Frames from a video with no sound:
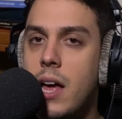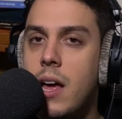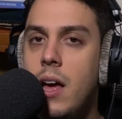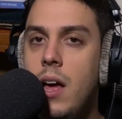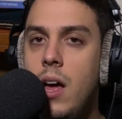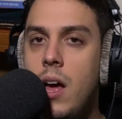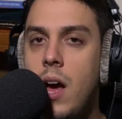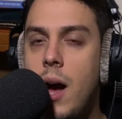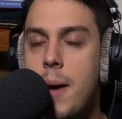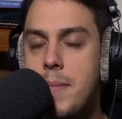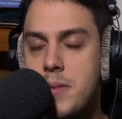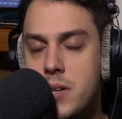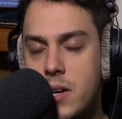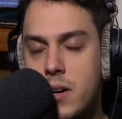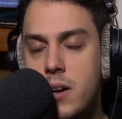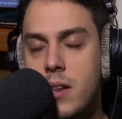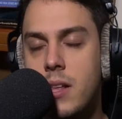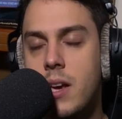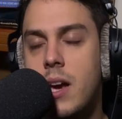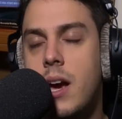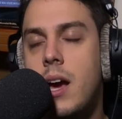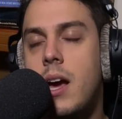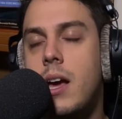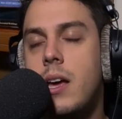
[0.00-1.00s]
I'm talking to the
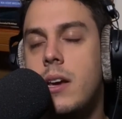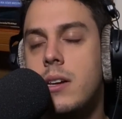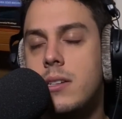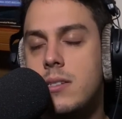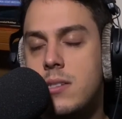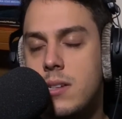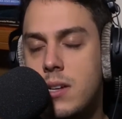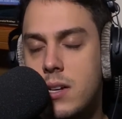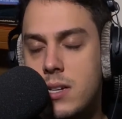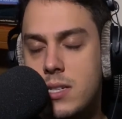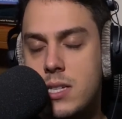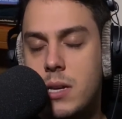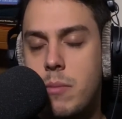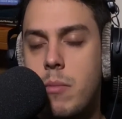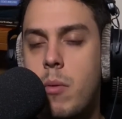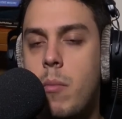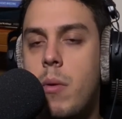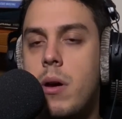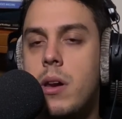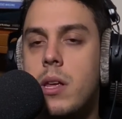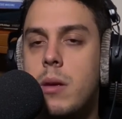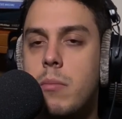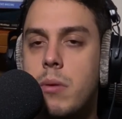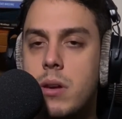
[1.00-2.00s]
guy, and he's going to take my
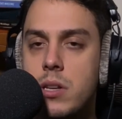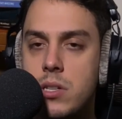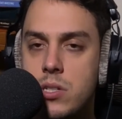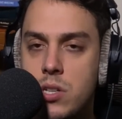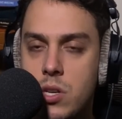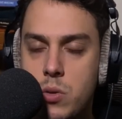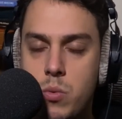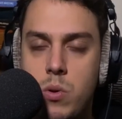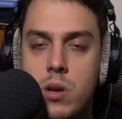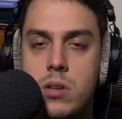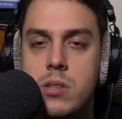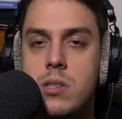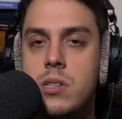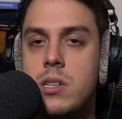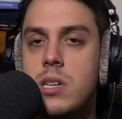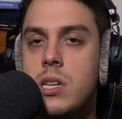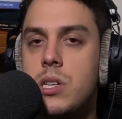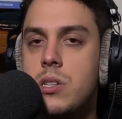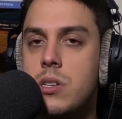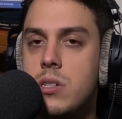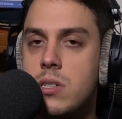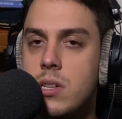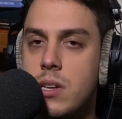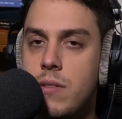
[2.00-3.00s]
money, but he just washed the
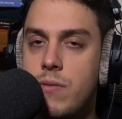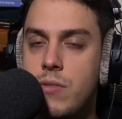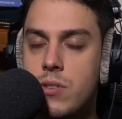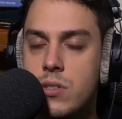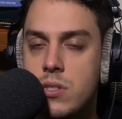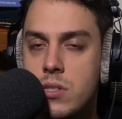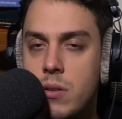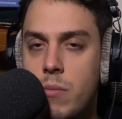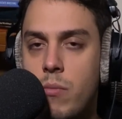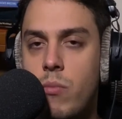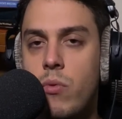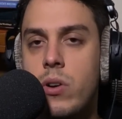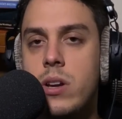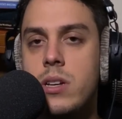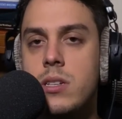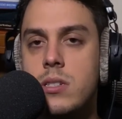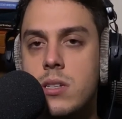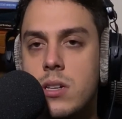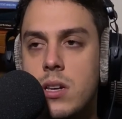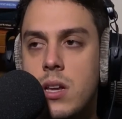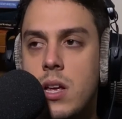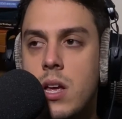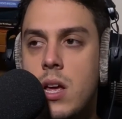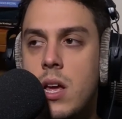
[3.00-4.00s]
dishes, and for some
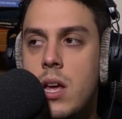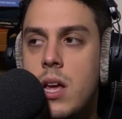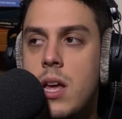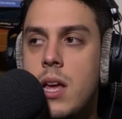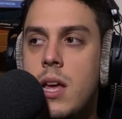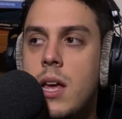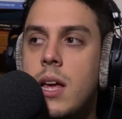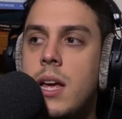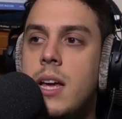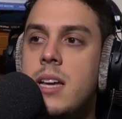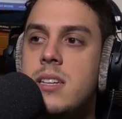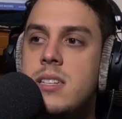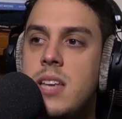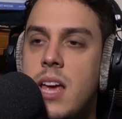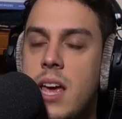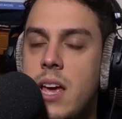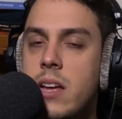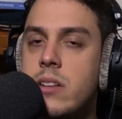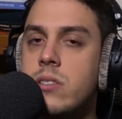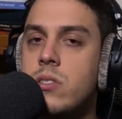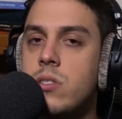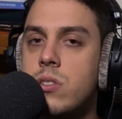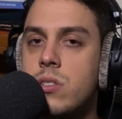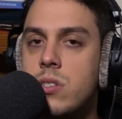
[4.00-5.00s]
reason, his
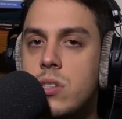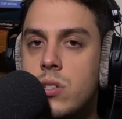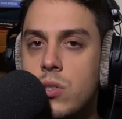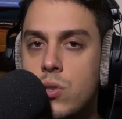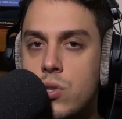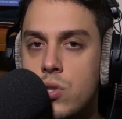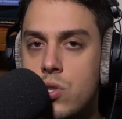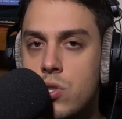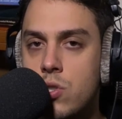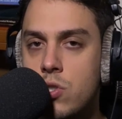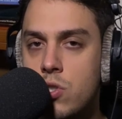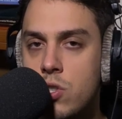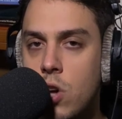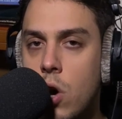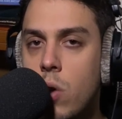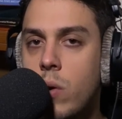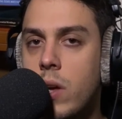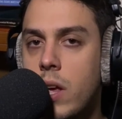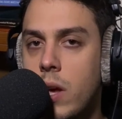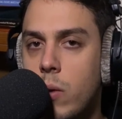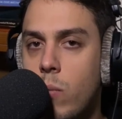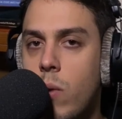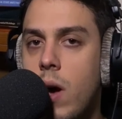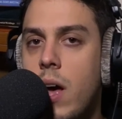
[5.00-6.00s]
hands are still
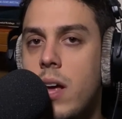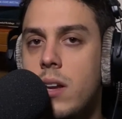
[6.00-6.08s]
soaking wet.